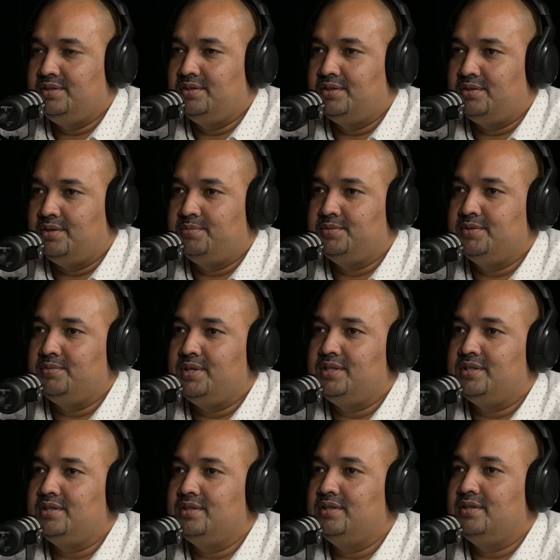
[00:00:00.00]
your
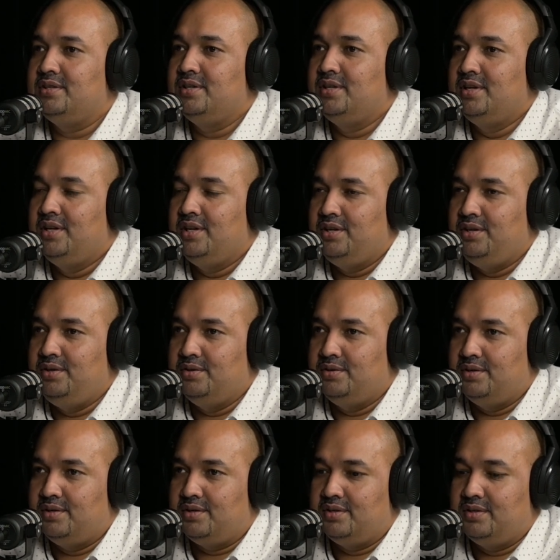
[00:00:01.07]
observation,
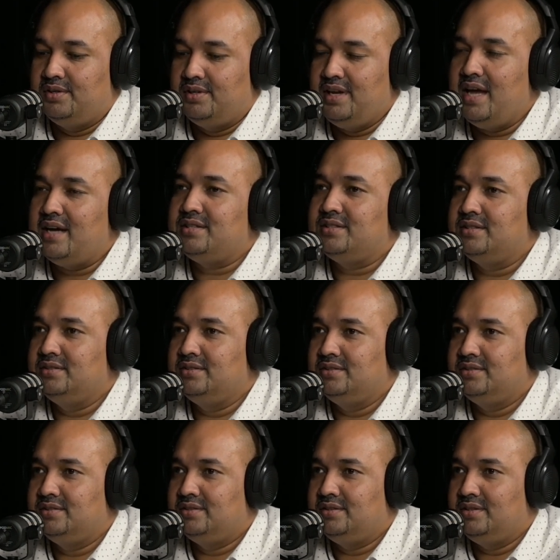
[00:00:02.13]
your reaction,
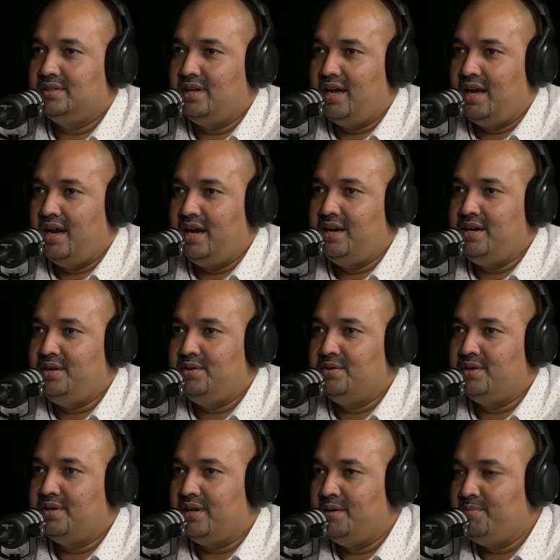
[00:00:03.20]
and
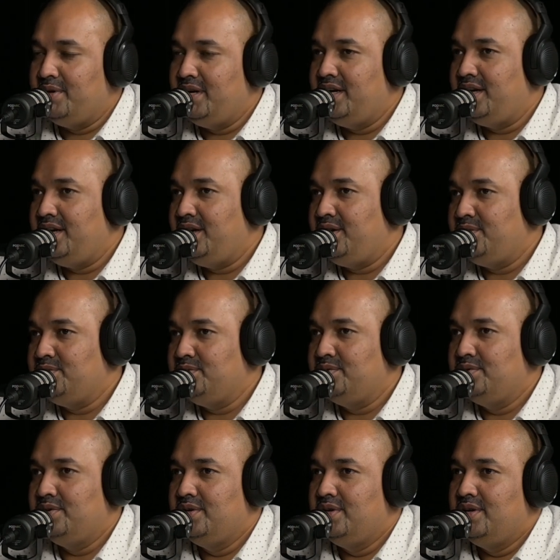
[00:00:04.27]
your ability to
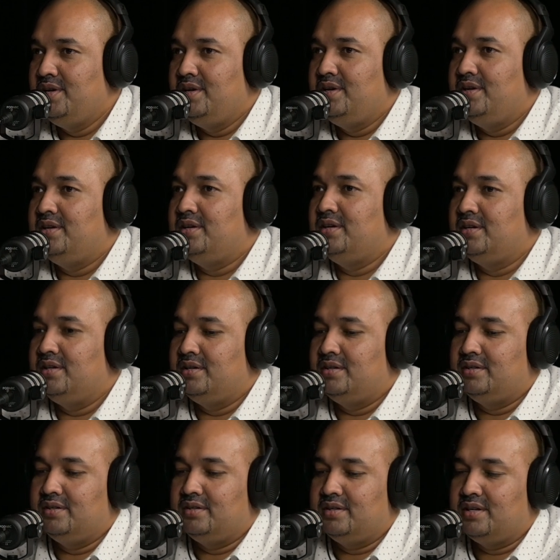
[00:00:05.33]

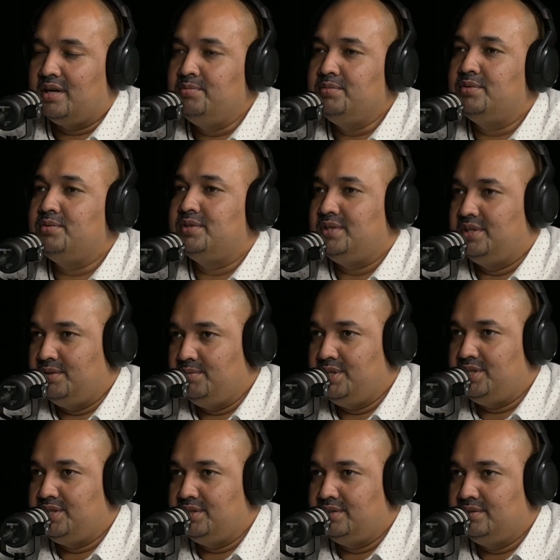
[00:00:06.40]
come through a
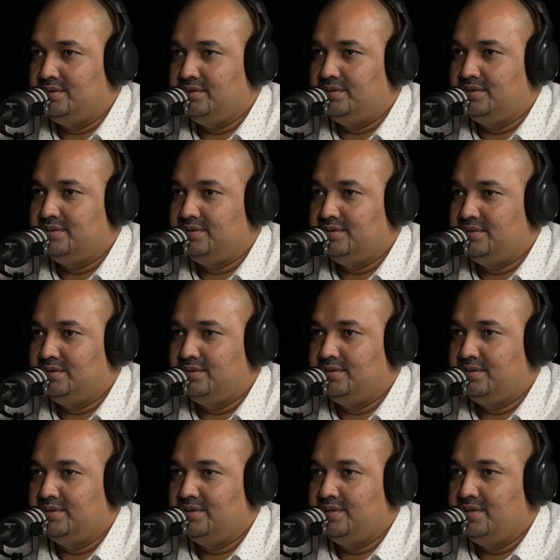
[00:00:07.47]
situation.
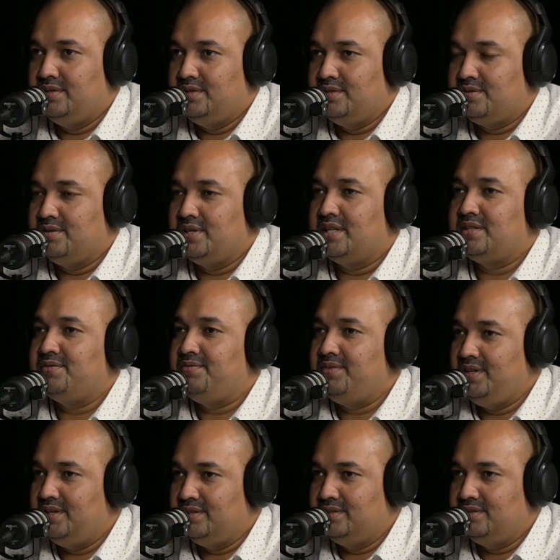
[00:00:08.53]
So that's
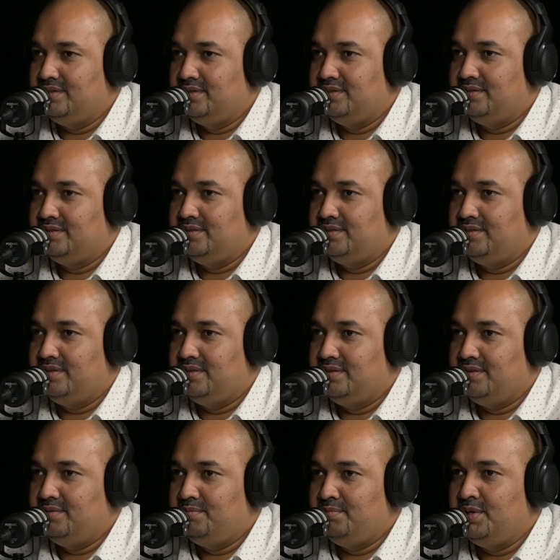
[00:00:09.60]
fear,
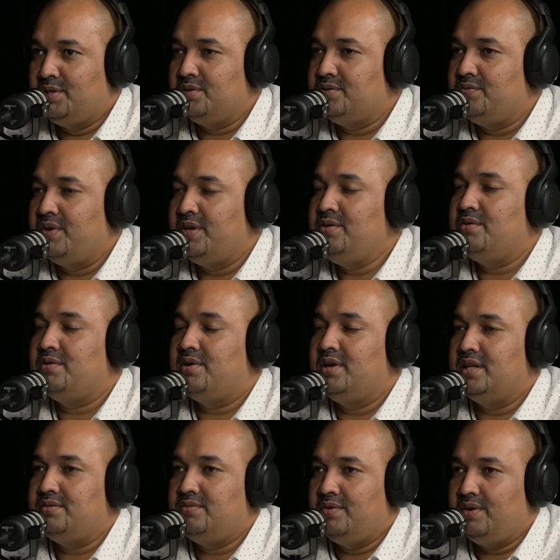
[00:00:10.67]
because when
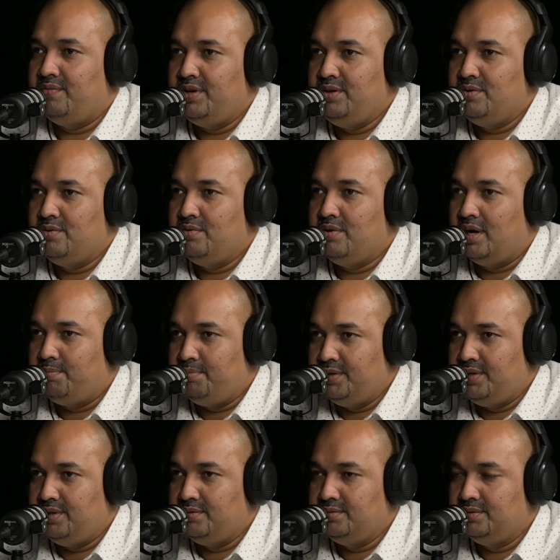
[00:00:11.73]
you go up a
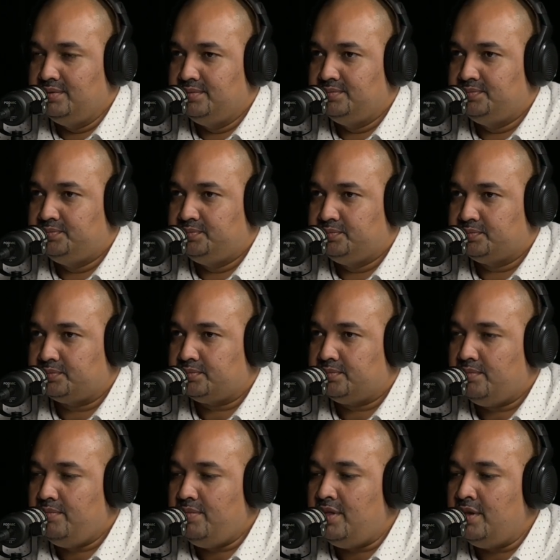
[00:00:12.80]
dune,
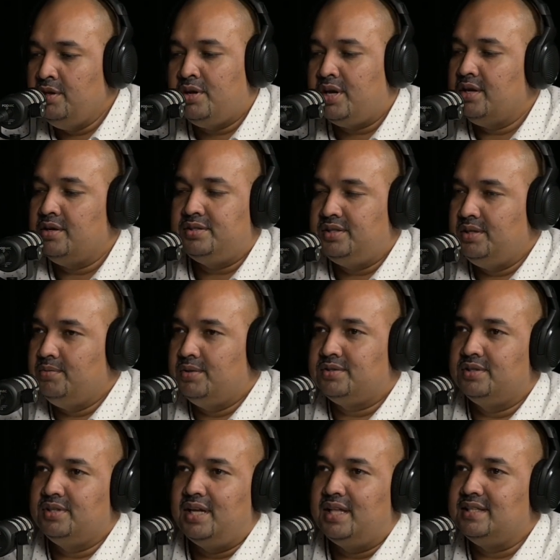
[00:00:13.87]
you cannot see what's
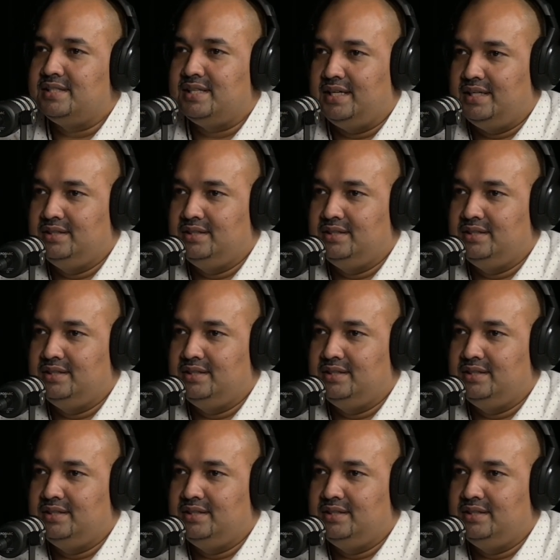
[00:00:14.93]
on the other side.